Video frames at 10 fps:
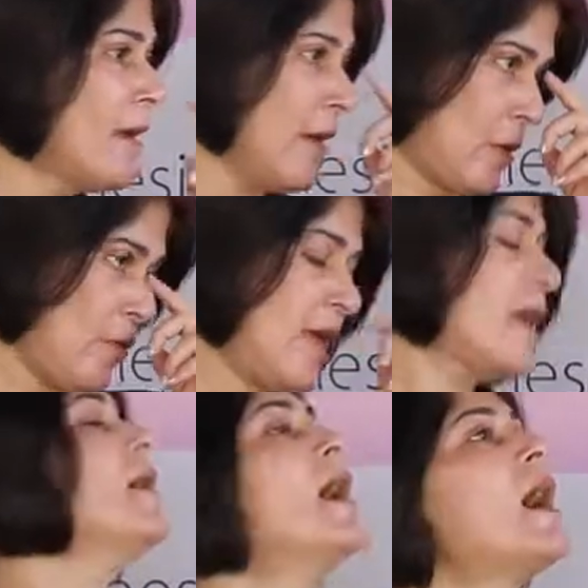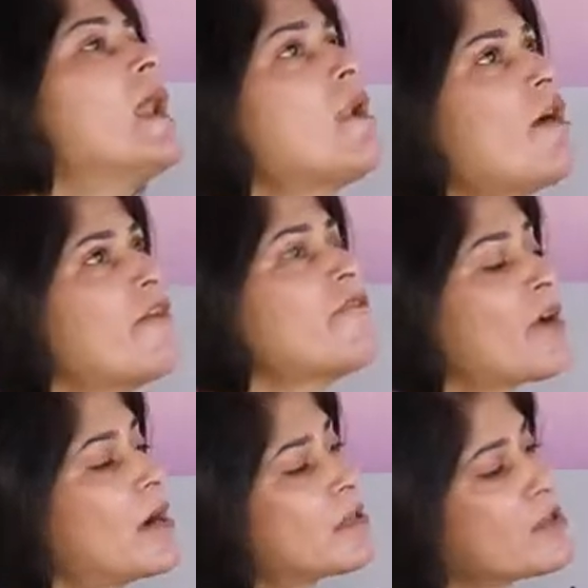Okay, a lot
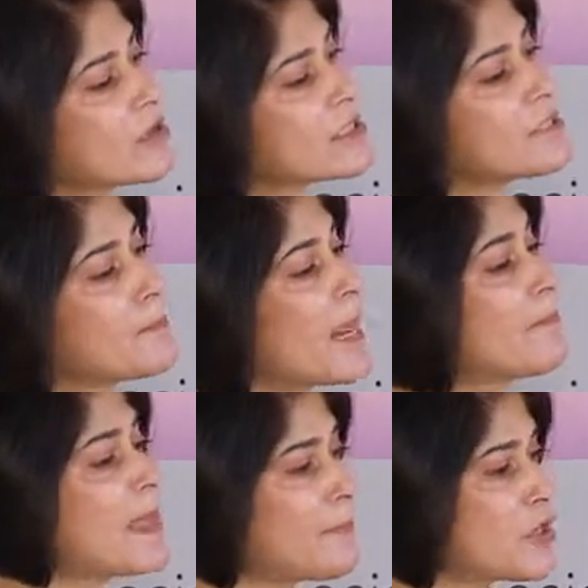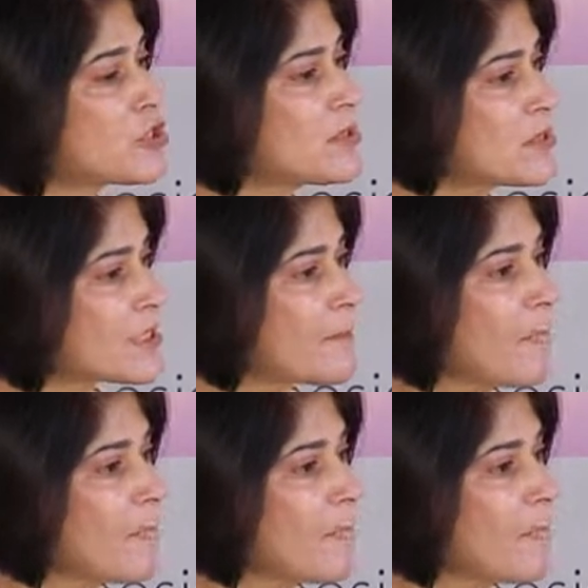of doctors blame their patients.